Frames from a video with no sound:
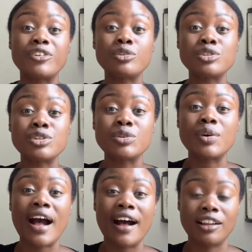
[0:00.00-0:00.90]
you do
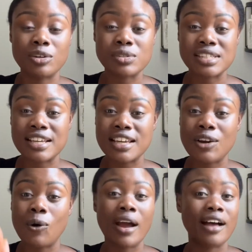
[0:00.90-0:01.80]

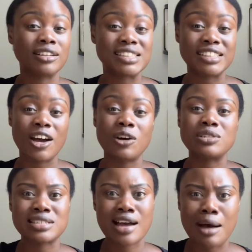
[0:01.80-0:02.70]
LOC or LCO,
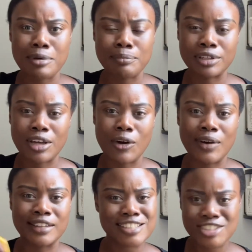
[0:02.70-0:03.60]
just comment below
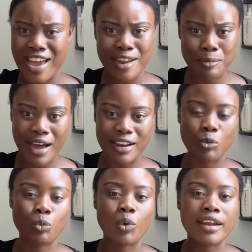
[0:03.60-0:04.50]
and let's chat about it.
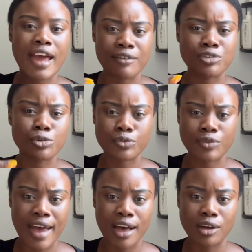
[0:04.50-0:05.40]
What have you
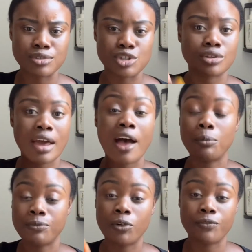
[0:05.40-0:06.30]
found
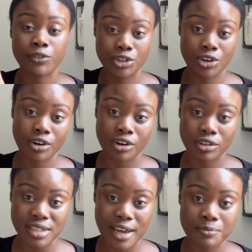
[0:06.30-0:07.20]
helpful for your curl
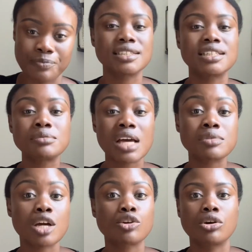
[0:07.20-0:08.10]
type? Sometimes
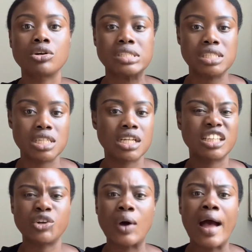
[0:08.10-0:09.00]
our curls need a
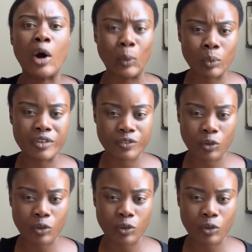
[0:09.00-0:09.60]
little help when